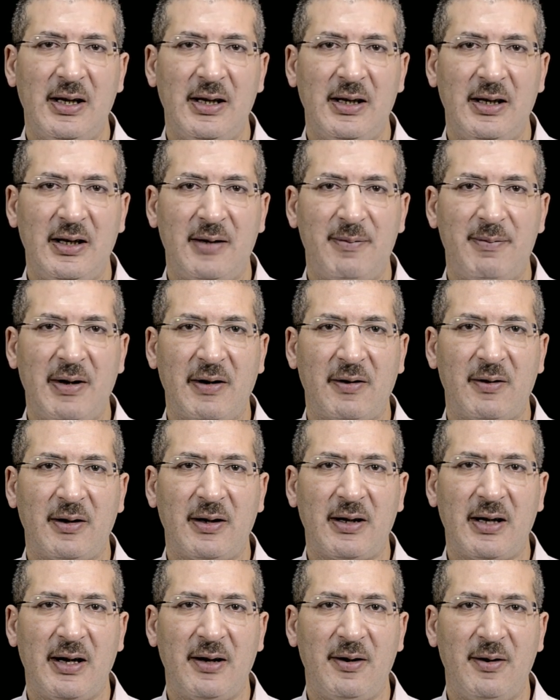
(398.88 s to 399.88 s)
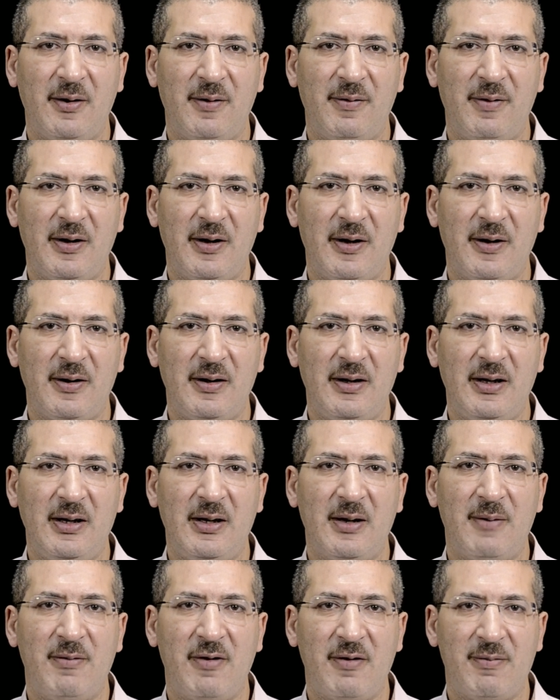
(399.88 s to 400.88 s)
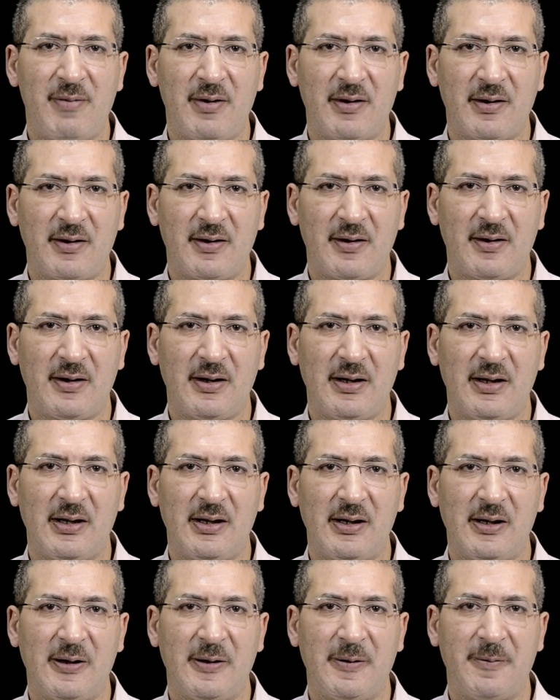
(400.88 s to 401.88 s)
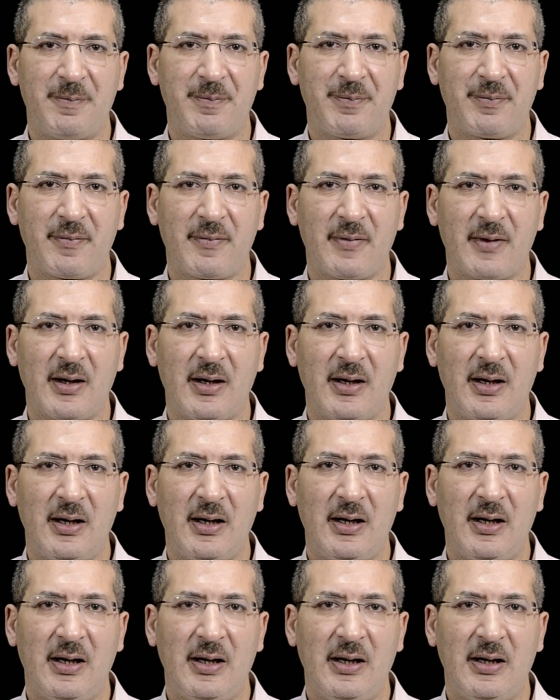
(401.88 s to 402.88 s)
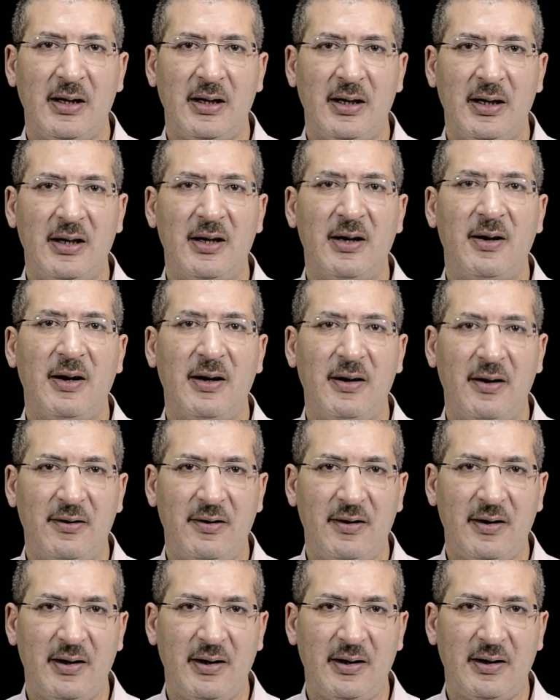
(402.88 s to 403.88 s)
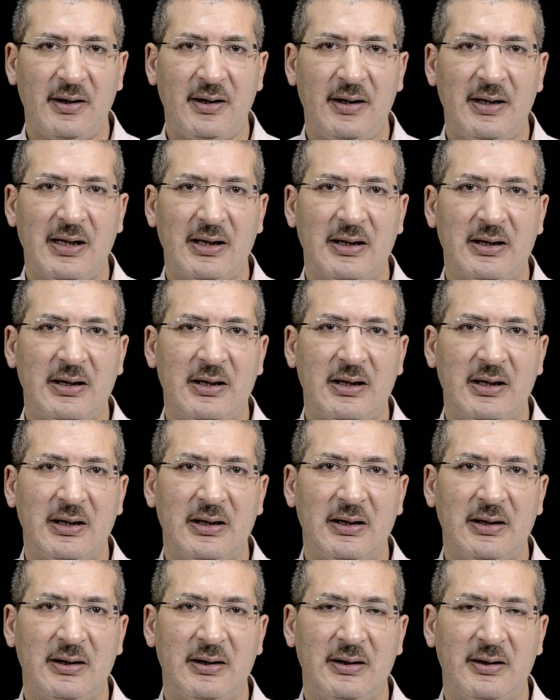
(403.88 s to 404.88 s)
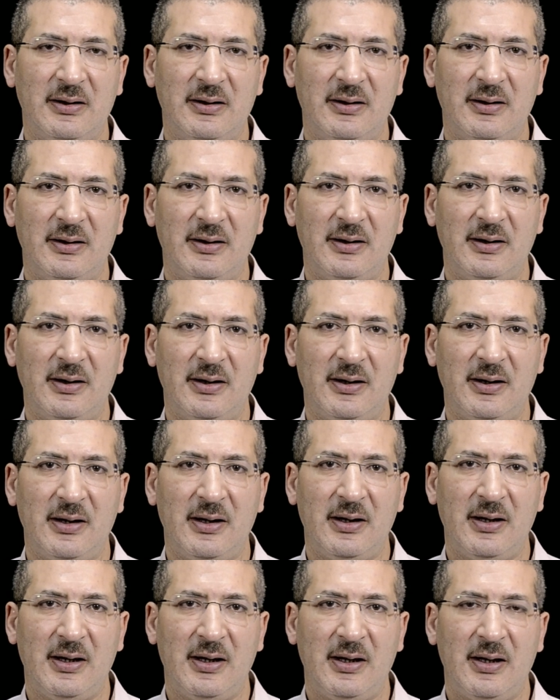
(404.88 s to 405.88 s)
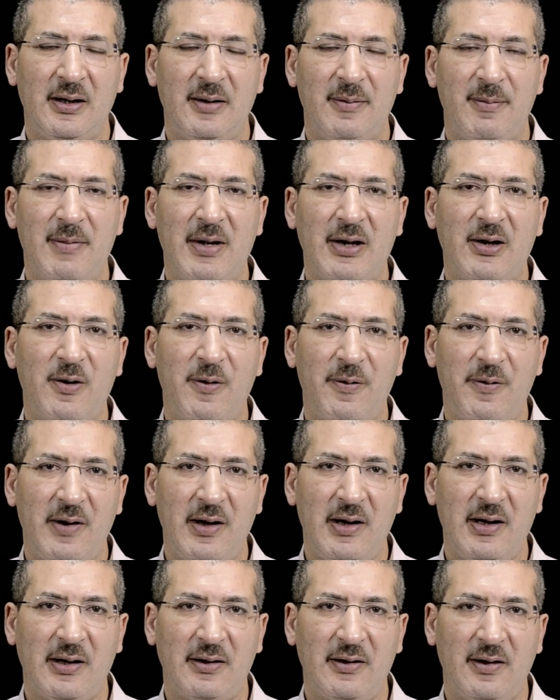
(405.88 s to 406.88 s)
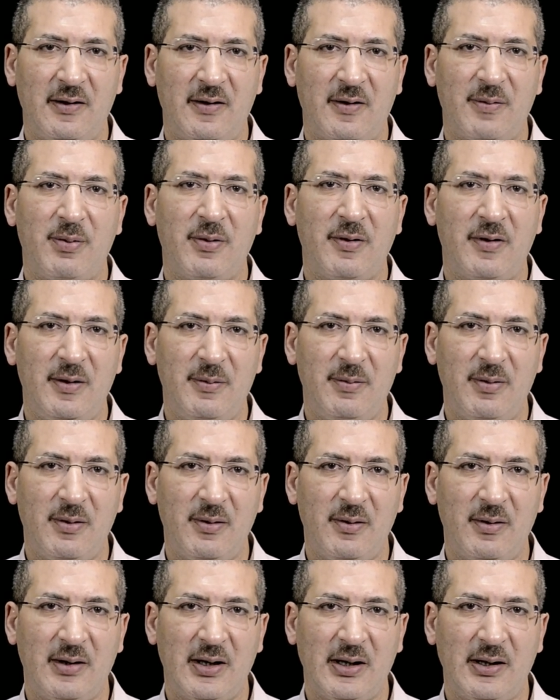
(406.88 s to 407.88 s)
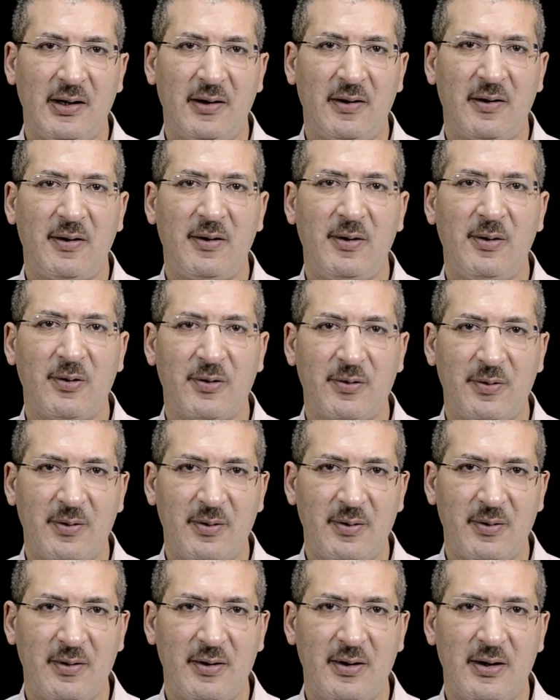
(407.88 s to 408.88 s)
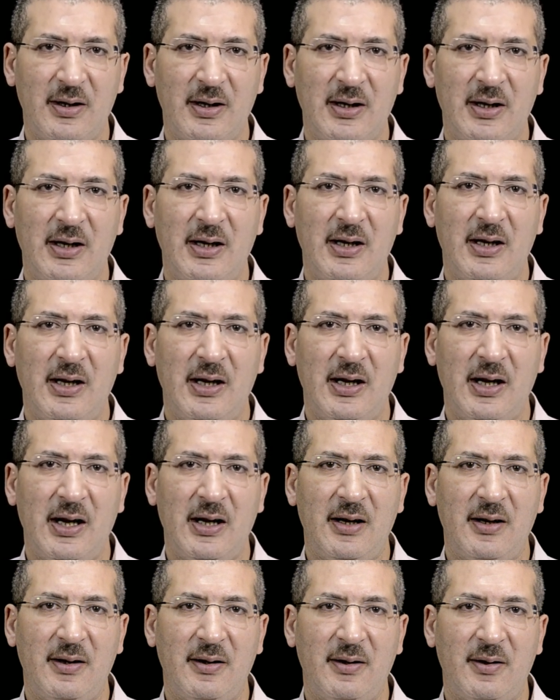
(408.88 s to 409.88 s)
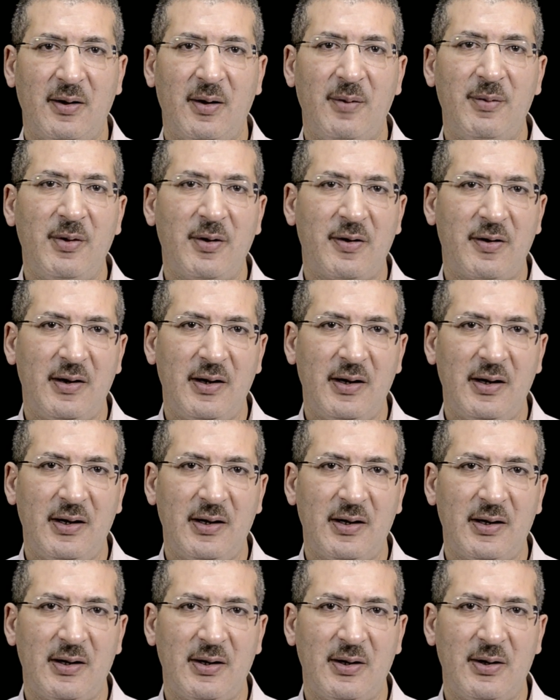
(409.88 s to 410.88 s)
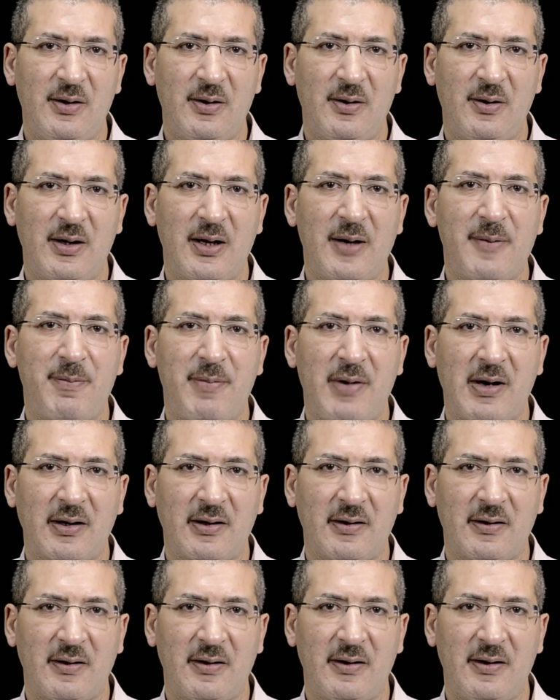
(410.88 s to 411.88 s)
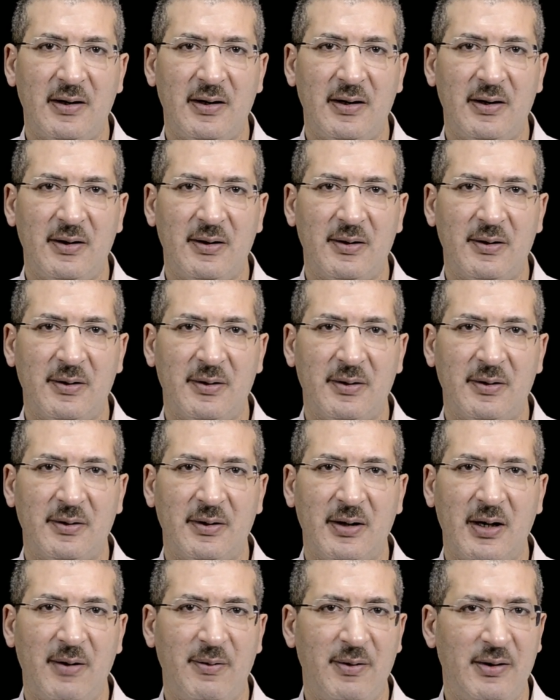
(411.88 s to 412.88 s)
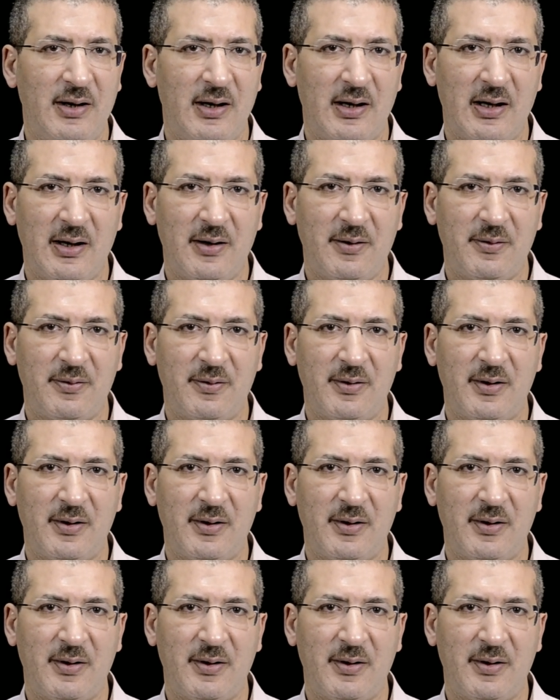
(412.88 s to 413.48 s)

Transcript: it makes a kind of inner movement, inner energy that make you feel that it's possible, that it's useful, and obviously your impact in your everyday life